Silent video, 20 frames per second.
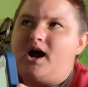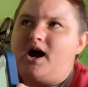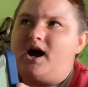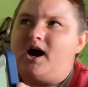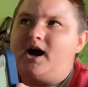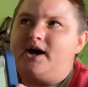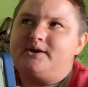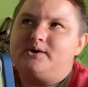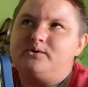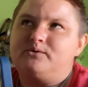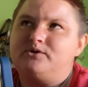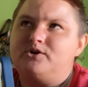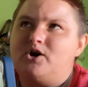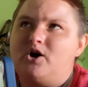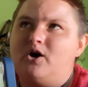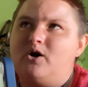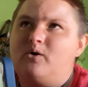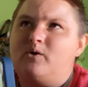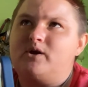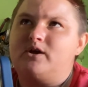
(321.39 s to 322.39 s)
I don't
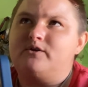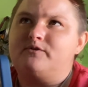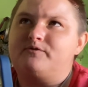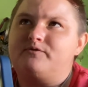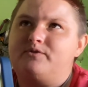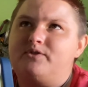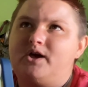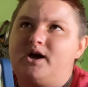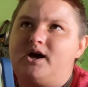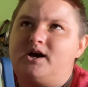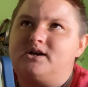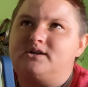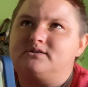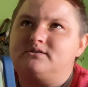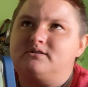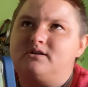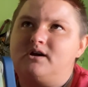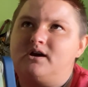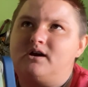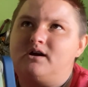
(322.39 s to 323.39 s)
know if that,
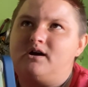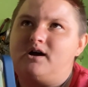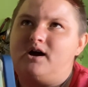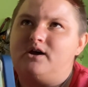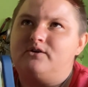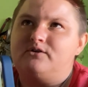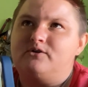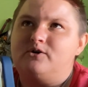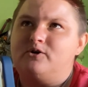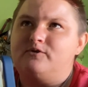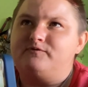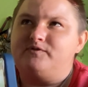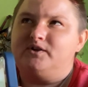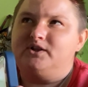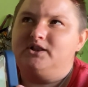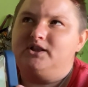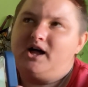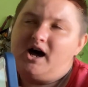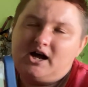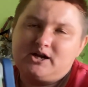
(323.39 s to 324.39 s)
I don't know if a
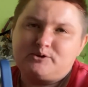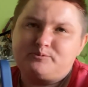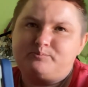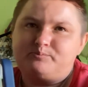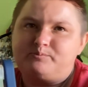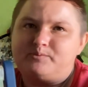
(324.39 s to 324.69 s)
lot of